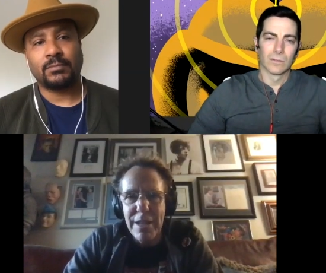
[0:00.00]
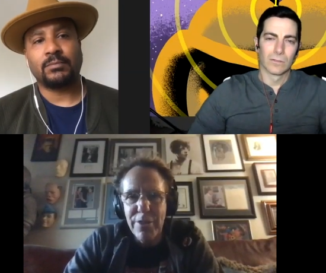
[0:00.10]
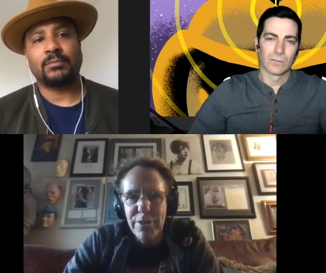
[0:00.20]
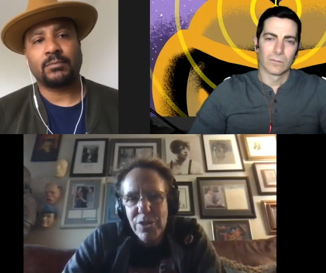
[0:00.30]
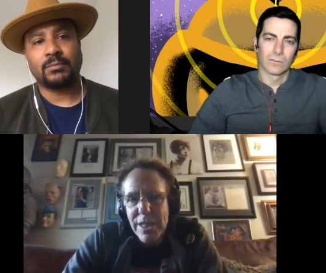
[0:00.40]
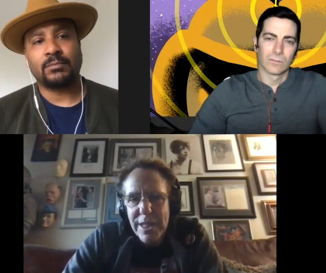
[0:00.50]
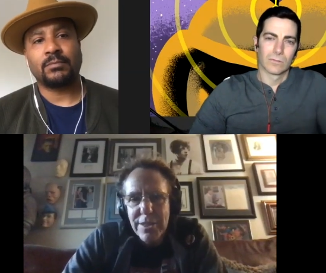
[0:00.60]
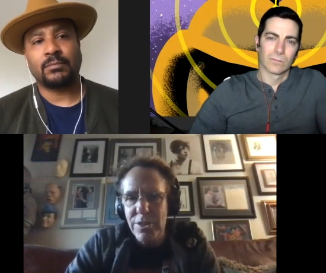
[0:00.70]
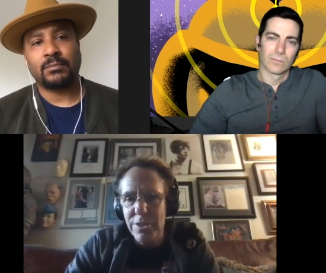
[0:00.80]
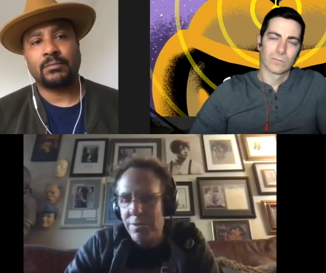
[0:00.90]
Speaker 1: those
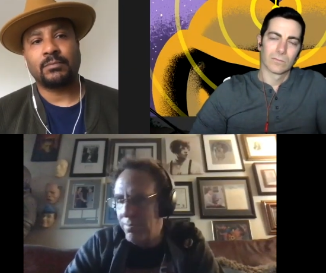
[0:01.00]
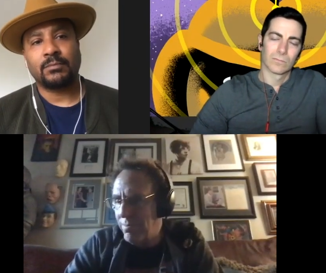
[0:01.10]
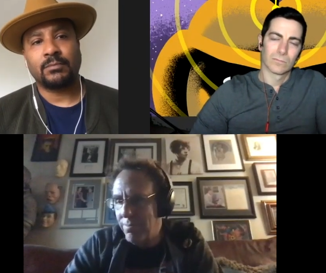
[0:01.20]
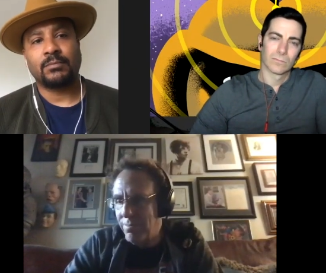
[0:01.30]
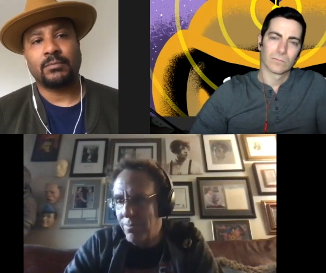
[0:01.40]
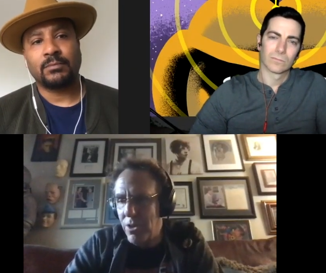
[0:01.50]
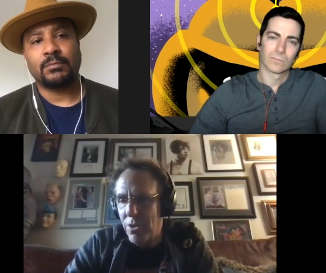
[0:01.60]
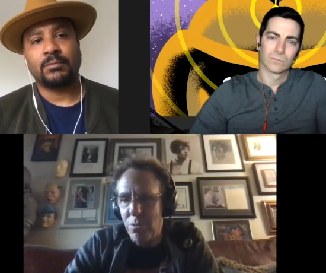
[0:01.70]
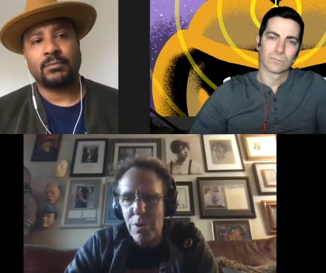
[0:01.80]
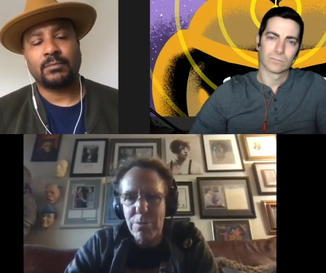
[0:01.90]
things, you know,
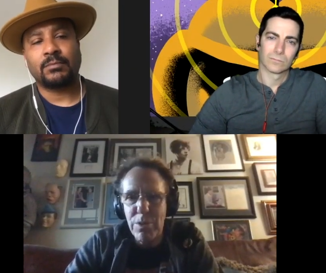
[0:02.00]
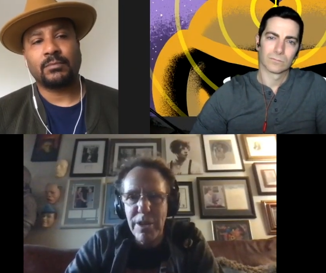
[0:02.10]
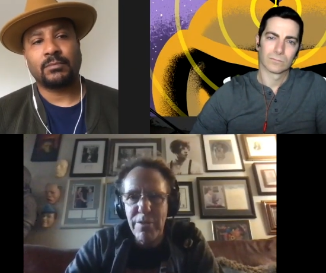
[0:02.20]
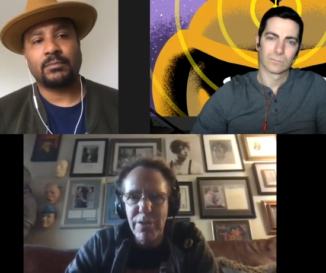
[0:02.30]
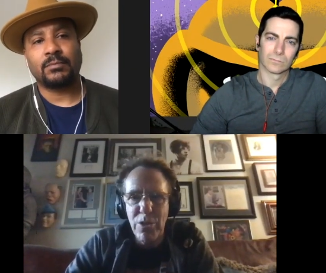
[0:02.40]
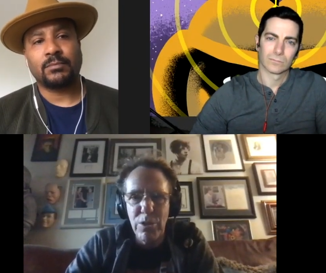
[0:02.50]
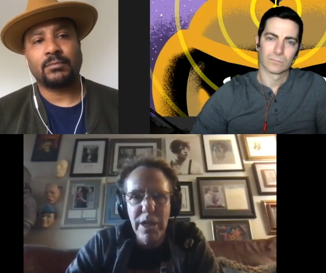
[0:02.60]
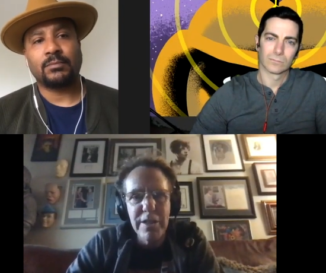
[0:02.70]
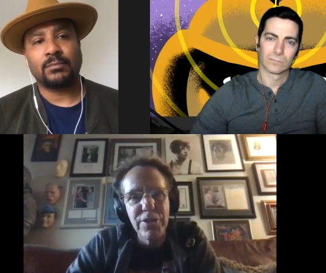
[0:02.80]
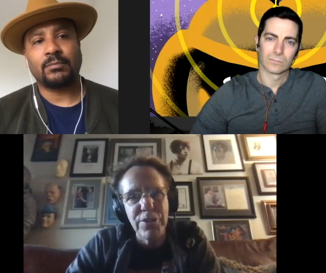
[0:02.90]
what, what do you have to hold on
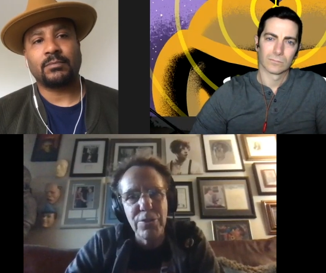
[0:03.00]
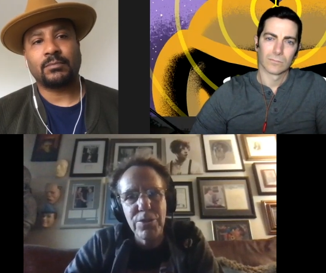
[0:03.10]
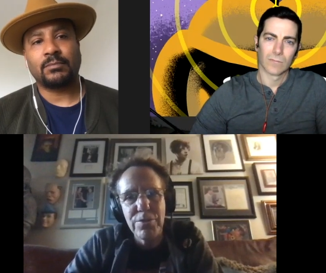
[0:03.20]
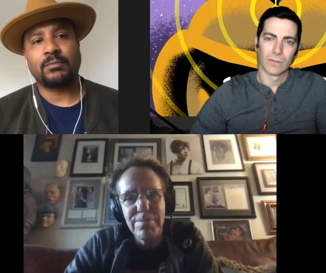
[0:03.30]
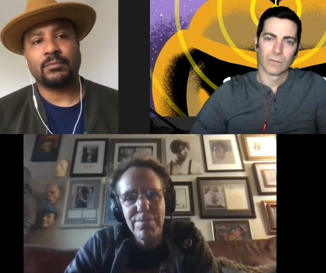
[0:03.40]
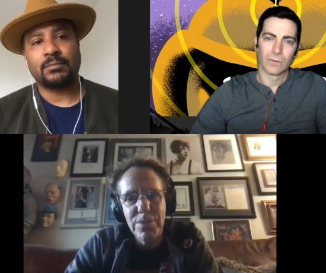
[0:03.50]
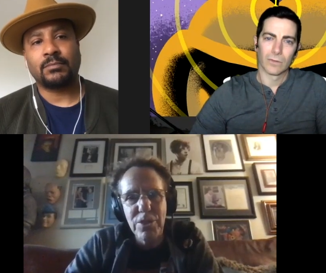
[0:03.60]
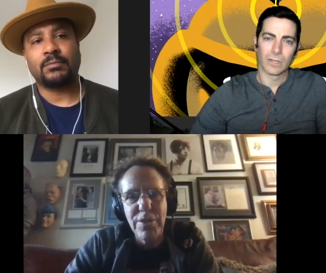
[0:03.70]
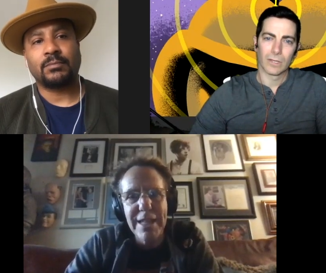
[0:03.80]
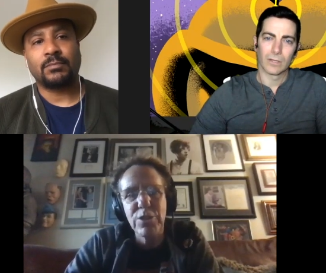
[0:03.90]
to? So right.
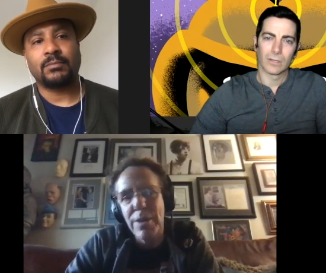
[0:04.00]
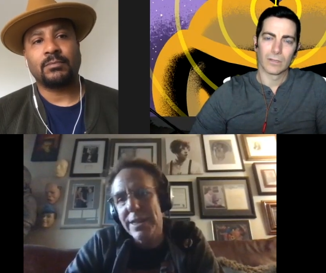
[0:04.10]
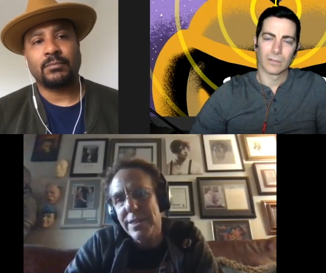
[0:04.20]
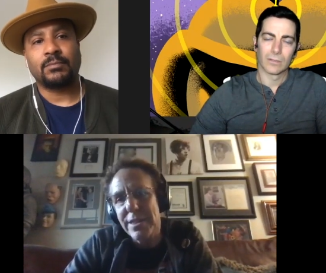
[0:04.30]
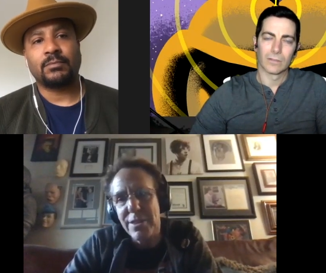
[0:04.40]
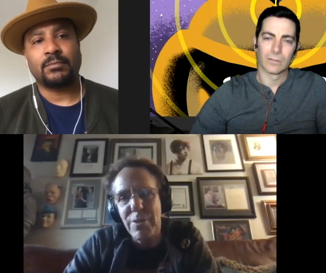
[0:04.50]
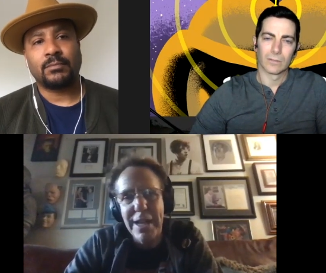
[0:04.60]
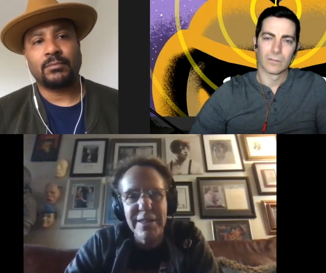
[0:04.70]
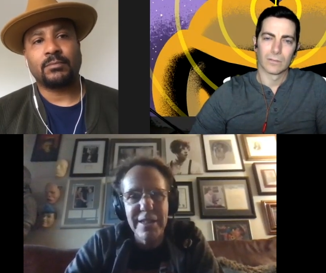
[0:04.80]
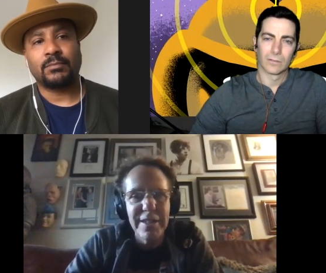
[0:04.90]
that's the way I
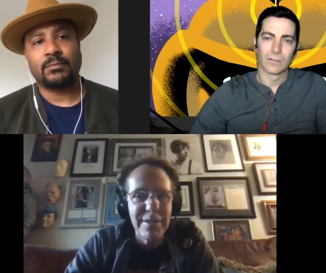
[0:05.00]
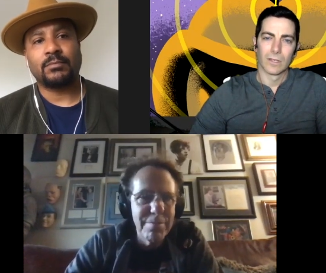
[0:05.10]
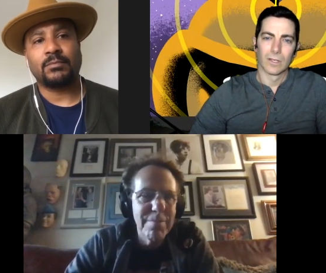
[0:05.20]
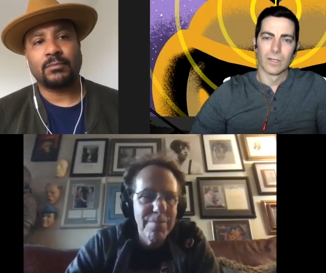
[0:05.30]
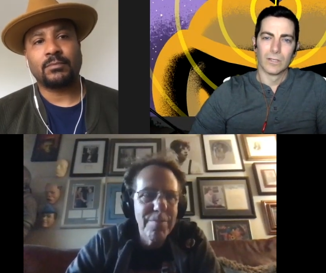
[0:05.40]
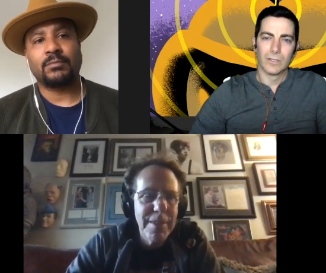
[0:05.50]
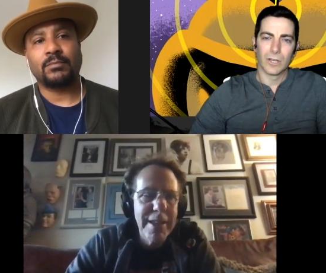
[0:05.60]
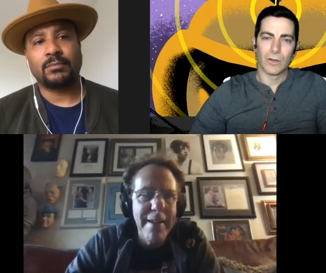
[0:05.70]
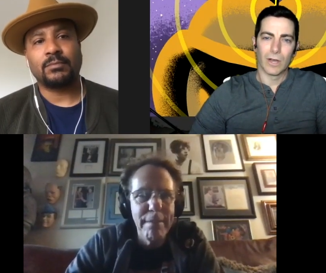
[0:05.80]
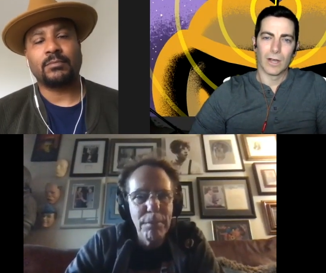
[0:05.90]
did it. Yeah. You
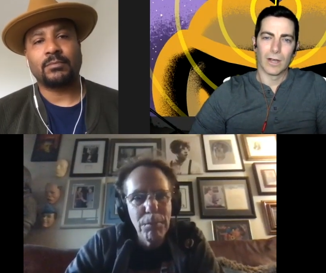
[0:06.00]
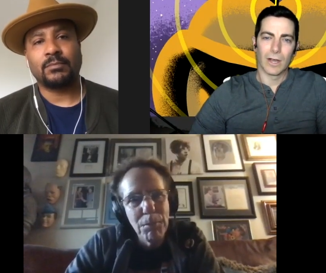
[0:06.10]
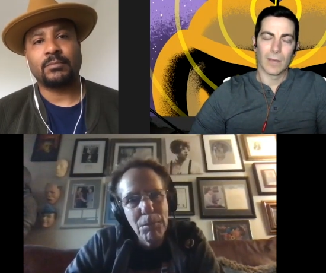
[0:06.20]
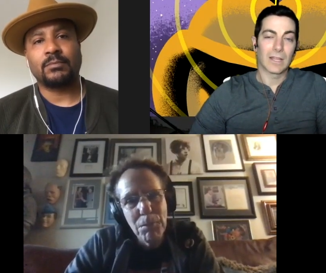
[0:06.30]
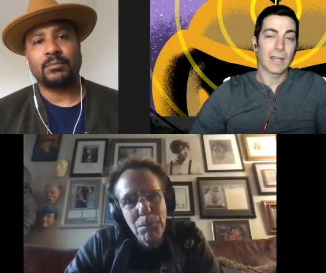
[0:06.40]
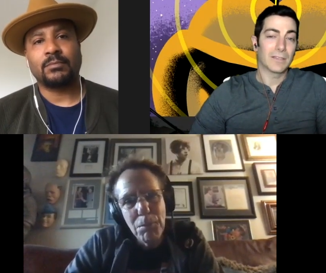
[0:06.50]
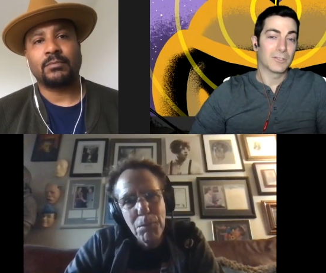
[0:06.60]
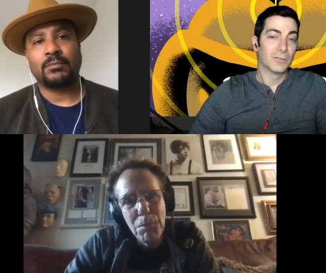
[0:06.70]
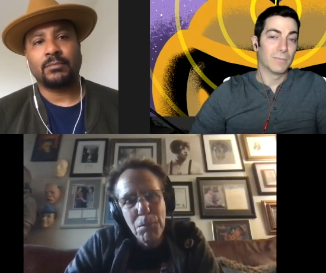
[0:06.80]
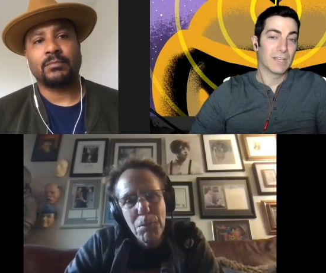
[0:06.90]
Speaker 2: know, uh, I'm glad
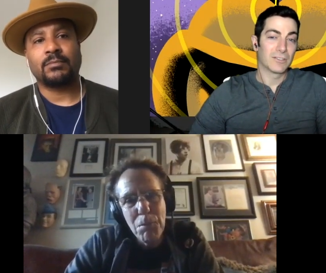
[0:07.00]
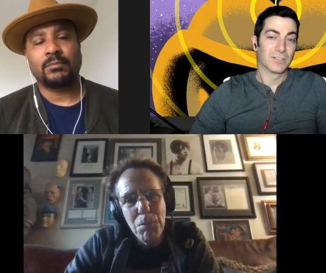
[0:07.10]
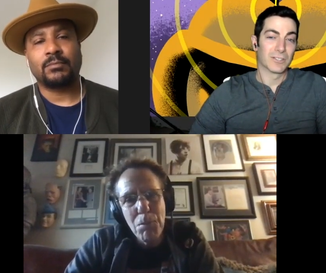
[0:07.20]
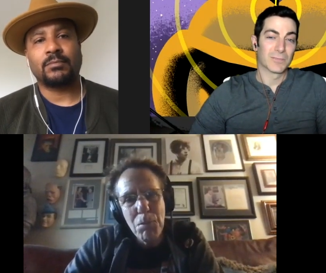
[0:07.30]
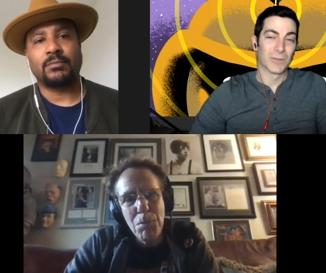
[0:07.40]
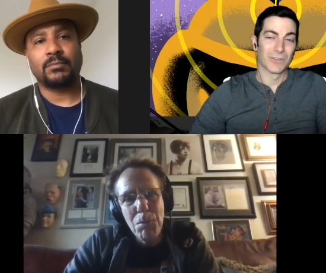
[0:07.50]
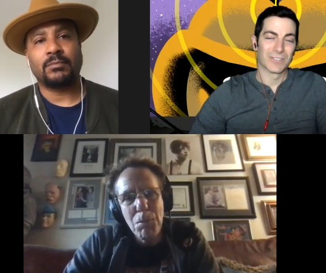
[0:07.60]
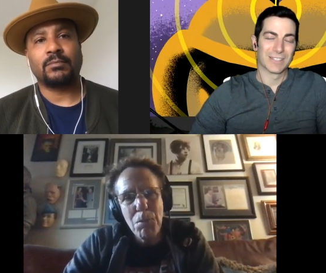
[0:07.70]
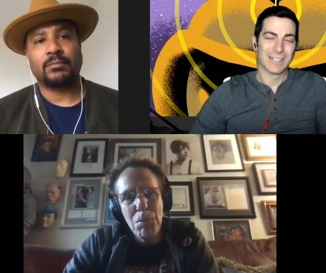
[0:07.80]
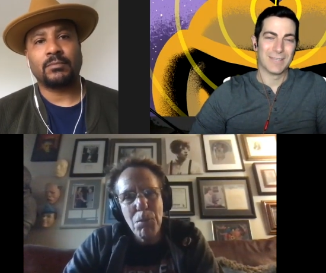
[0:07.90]
that you mentioned
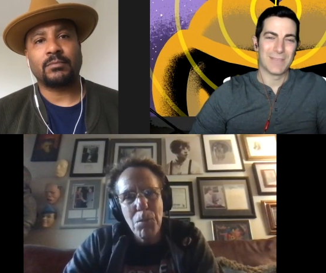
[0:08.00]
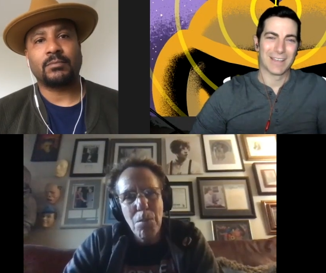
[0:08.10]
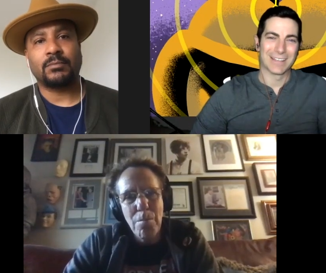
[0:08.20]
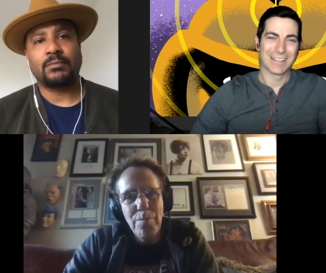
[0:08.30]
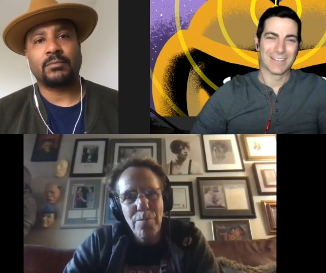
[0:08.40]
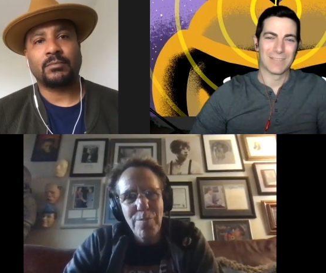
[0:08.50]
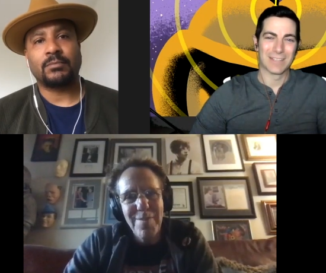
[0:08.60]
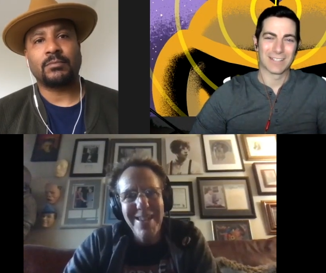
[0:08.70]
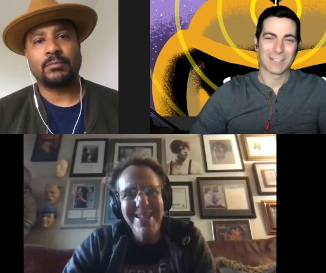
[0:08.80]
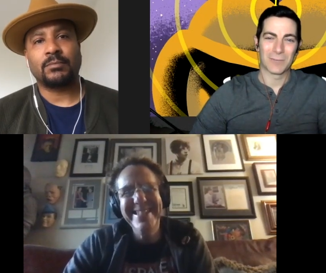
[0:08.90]
Smurfs and He-Man again
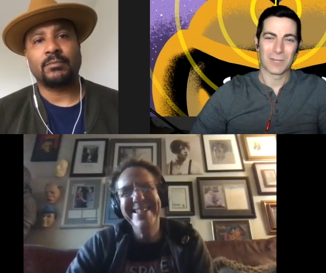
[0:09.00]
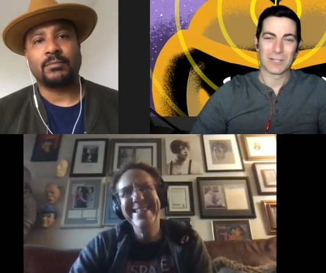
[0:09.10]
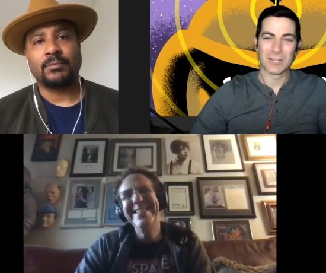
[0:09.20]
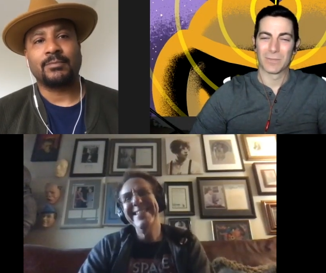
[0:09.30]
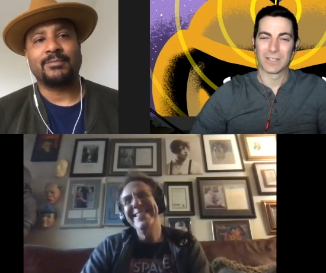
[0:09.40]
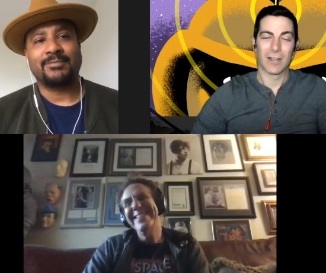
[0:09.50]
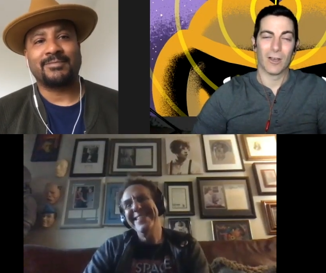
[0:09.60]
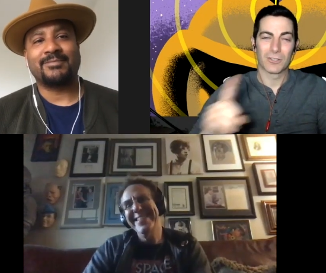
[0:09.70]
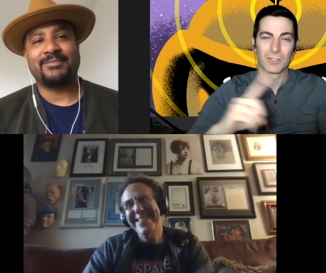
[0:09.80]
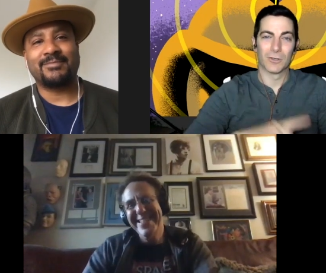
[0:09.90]
because I did want to jump into that.
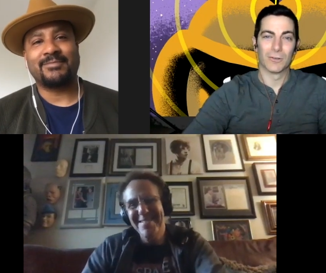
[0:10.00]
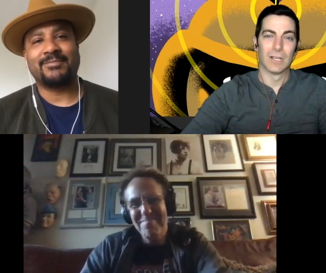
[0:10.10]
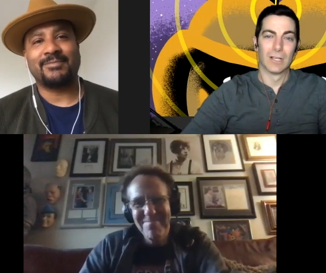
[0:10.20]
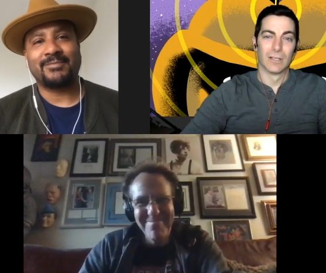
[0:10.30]
Also,